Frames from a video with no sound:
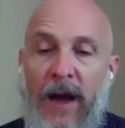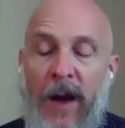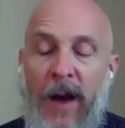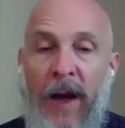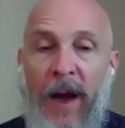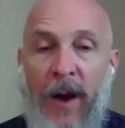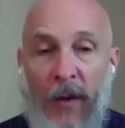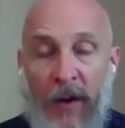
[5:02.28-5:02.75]

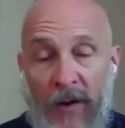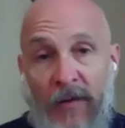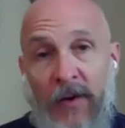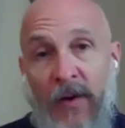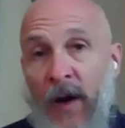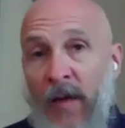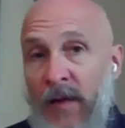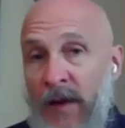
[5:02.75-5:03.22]

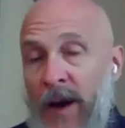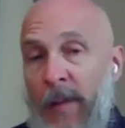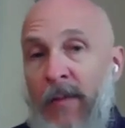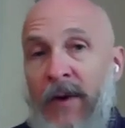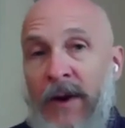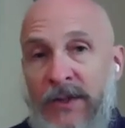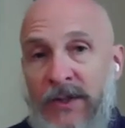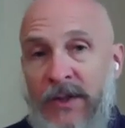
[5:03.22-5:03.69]
However, on the
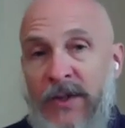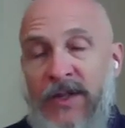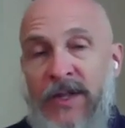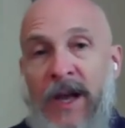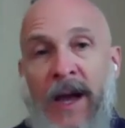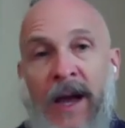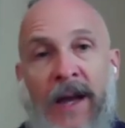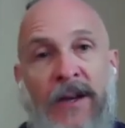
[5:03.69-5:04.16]
operations
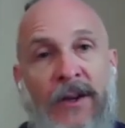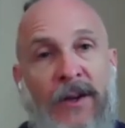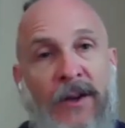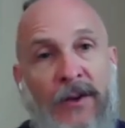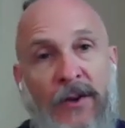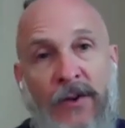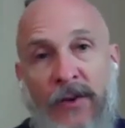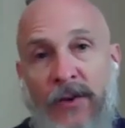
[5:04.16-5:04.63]
side,
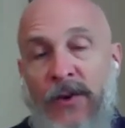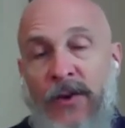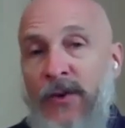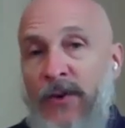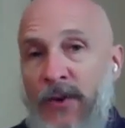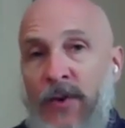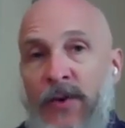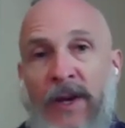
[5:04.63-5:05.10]
you
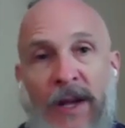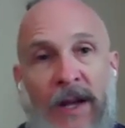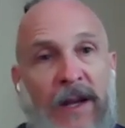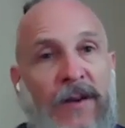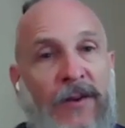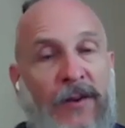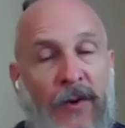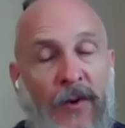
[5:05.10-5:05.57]
do
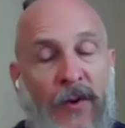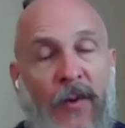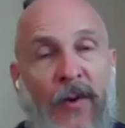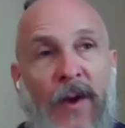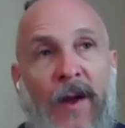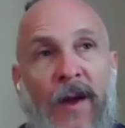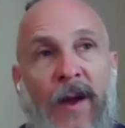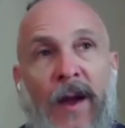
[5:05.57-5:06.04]
need to
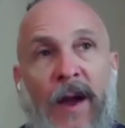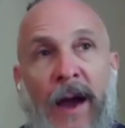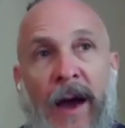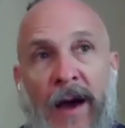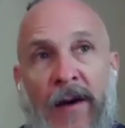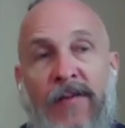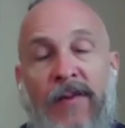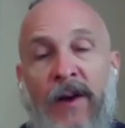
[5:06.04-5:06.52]

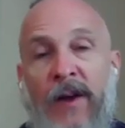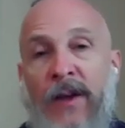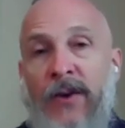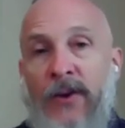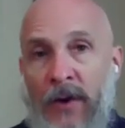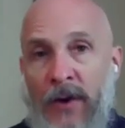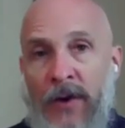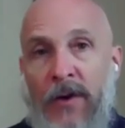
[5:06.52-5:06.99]
have a
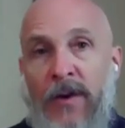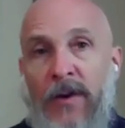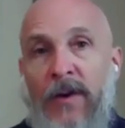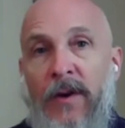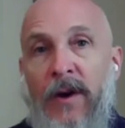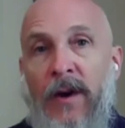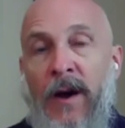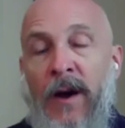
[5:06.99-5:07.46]
good
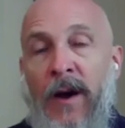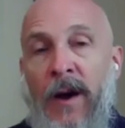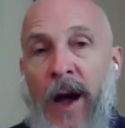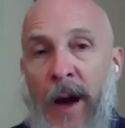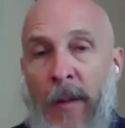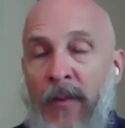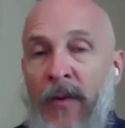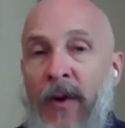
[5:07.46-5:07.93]

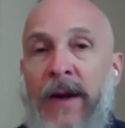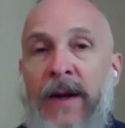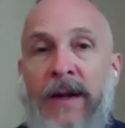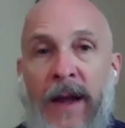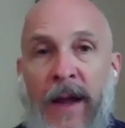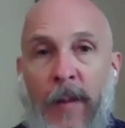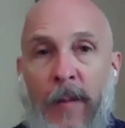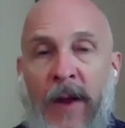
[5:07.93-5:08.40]
operating
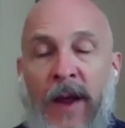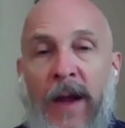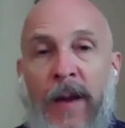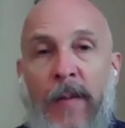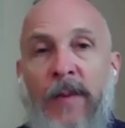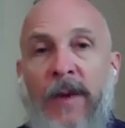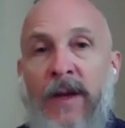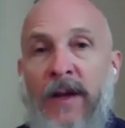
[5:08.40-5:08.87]

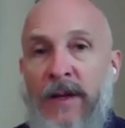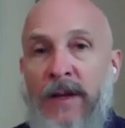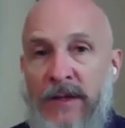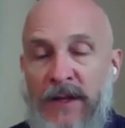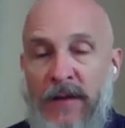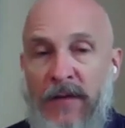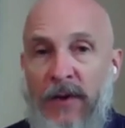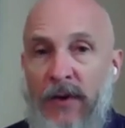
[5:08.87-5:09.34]
campaign,
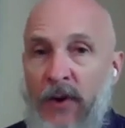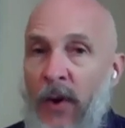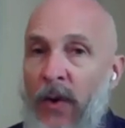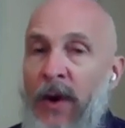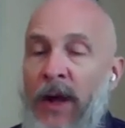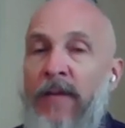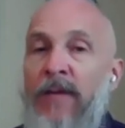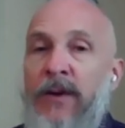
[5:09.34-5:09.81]
because if you don't
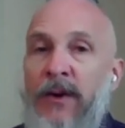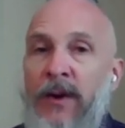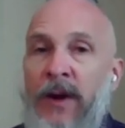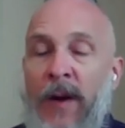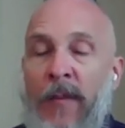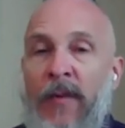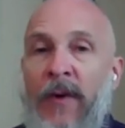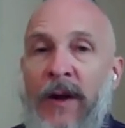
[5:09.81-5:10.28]
have a good
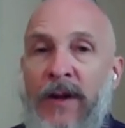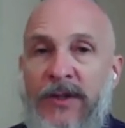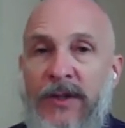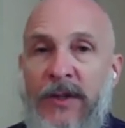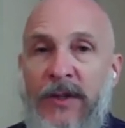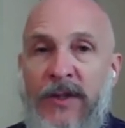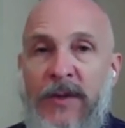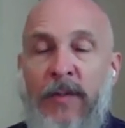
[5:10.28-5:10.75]

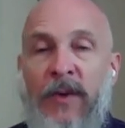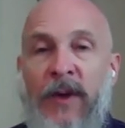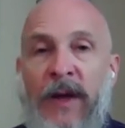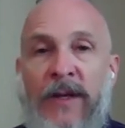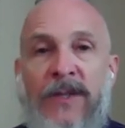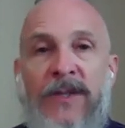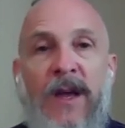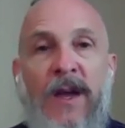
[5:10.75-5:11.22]
operations in
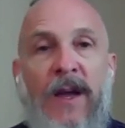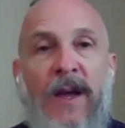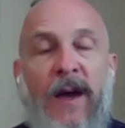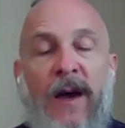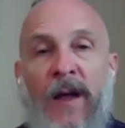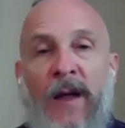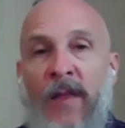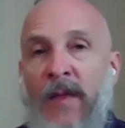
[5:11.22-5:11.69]
place,
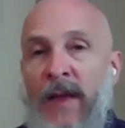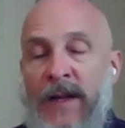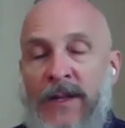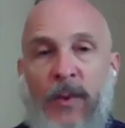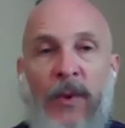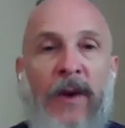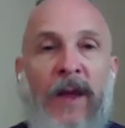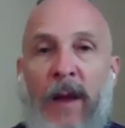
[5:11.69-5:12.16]
then
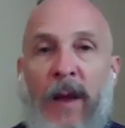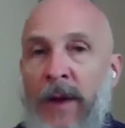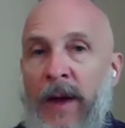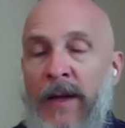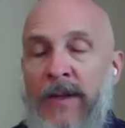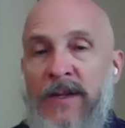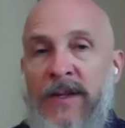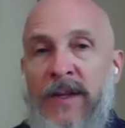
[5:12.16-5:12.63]
that's where
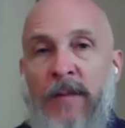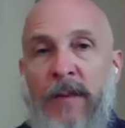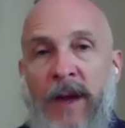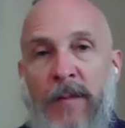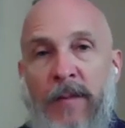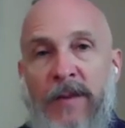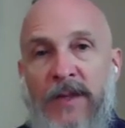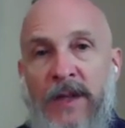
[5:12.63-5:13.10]
campaigns can
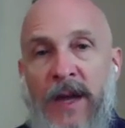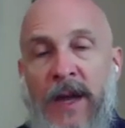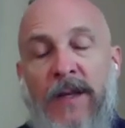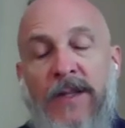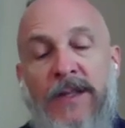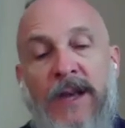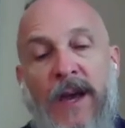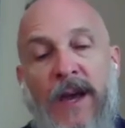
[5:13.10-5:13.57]
make
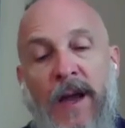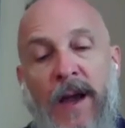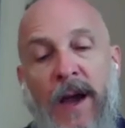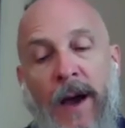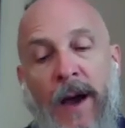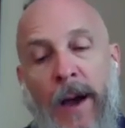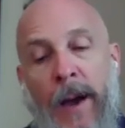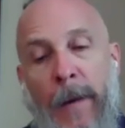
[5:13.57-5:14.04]
mistakes.
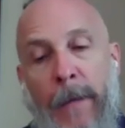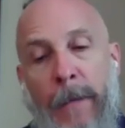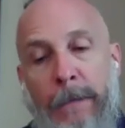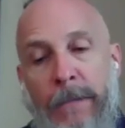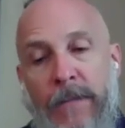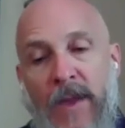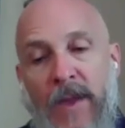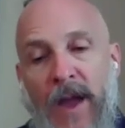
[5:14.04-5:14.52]

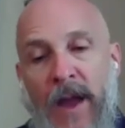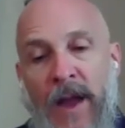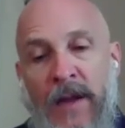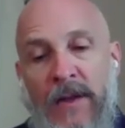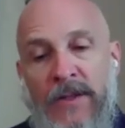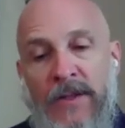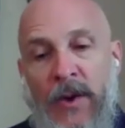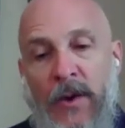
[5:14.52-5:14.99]

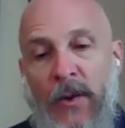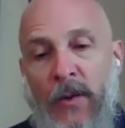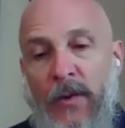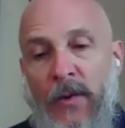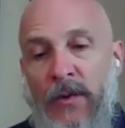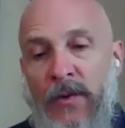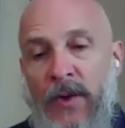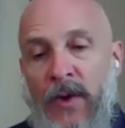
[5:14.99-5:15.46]
And
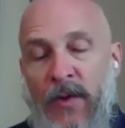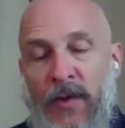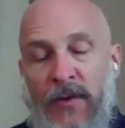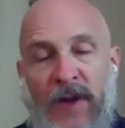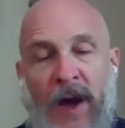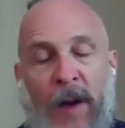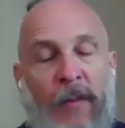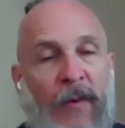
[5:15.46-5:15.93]
so,
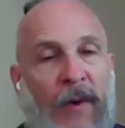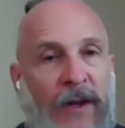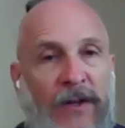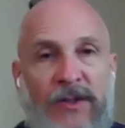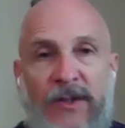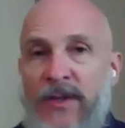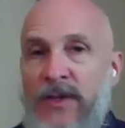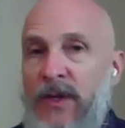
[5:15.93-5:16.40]
those
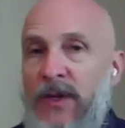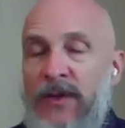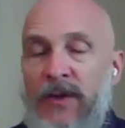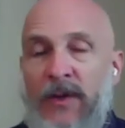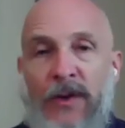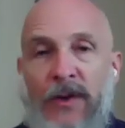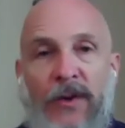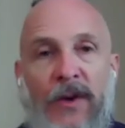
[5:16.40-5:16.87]
operations
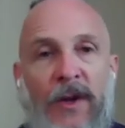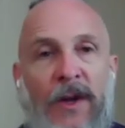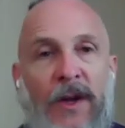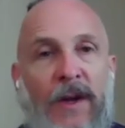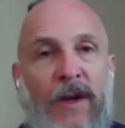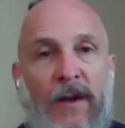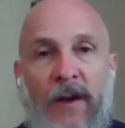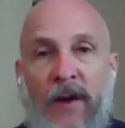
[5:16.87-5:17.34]
include,
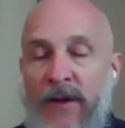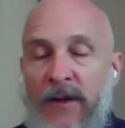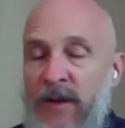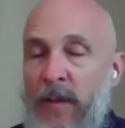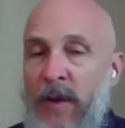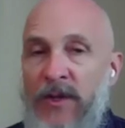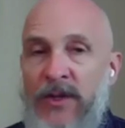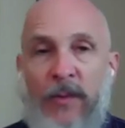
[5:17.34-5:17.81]
as I
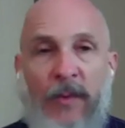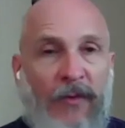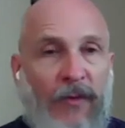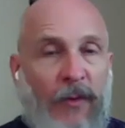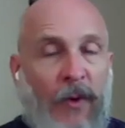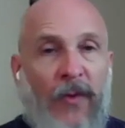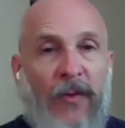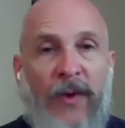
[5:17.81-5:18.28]
mentioned
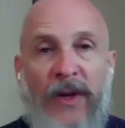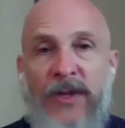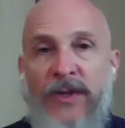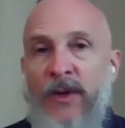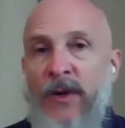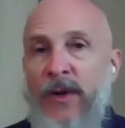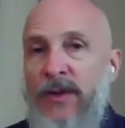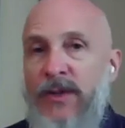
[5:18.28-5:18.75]
before,
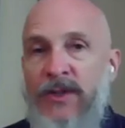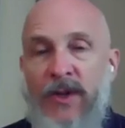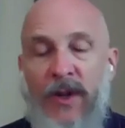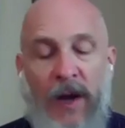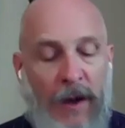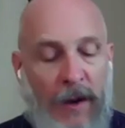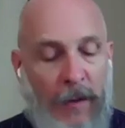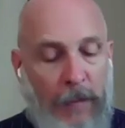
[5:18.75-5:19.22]
research,
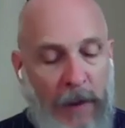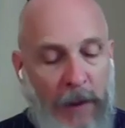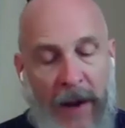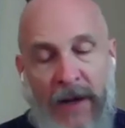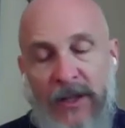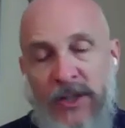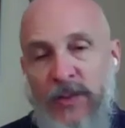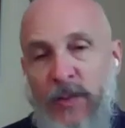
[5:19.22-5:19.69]

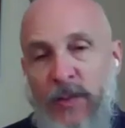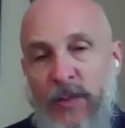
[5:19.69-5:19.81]
management,